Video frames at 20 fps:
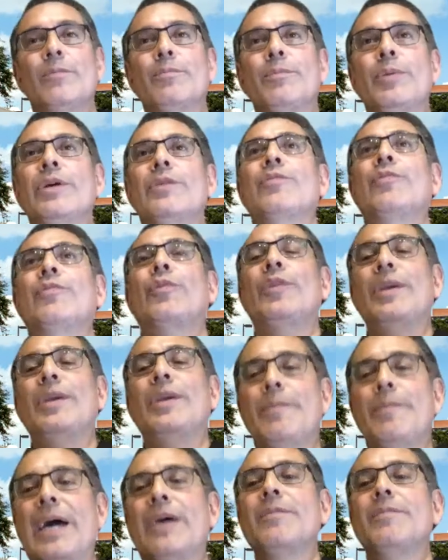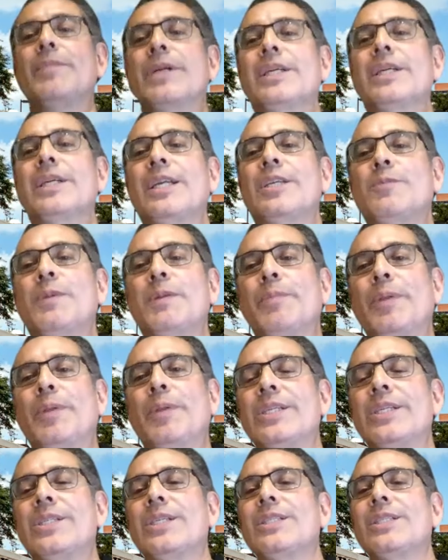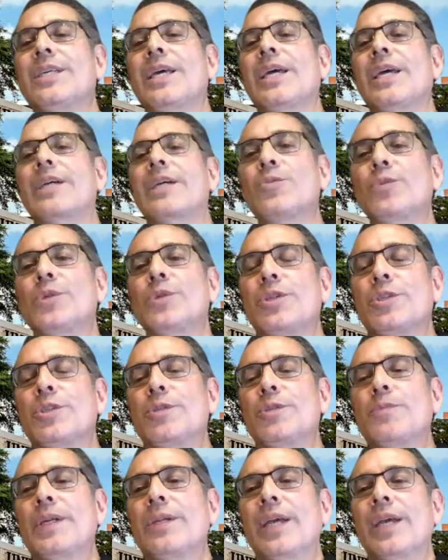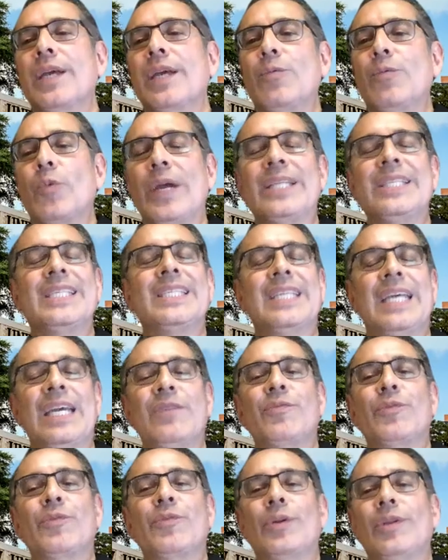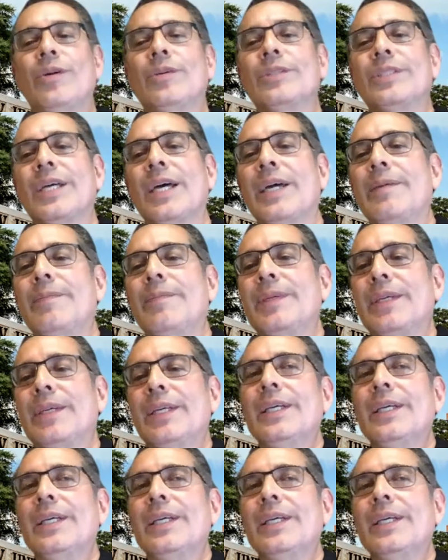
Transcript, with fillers: but for the amount of money that has been placed in Texas, which has been a red state for a long time,